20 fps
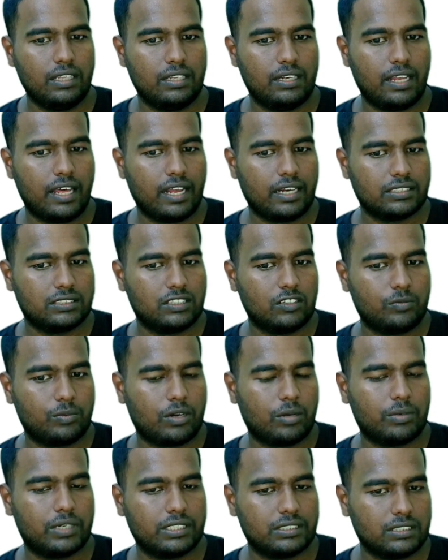the direction of
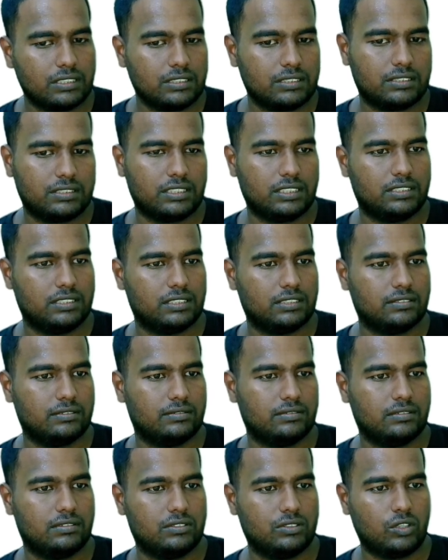propagation is changing.
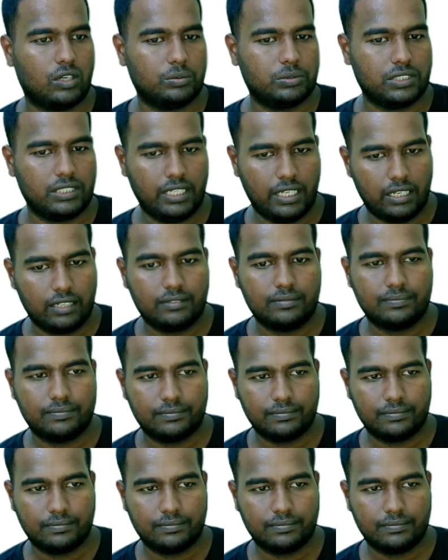So option A.